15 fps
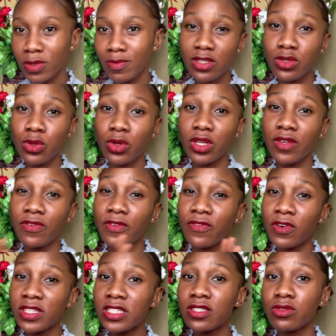So if you fall
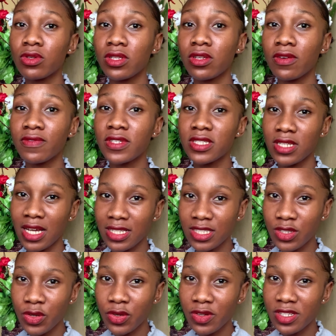into any of these
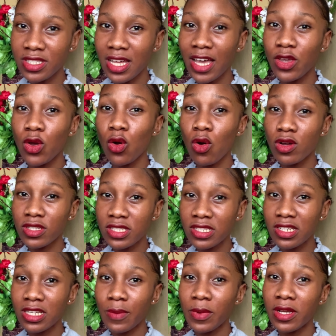categories and you're concerned
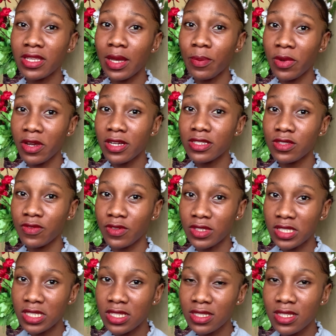about the appearance of your
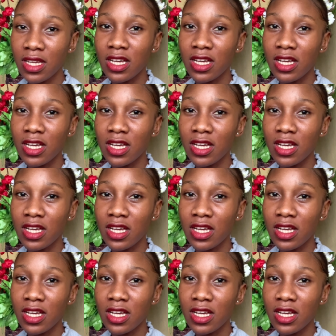teeth,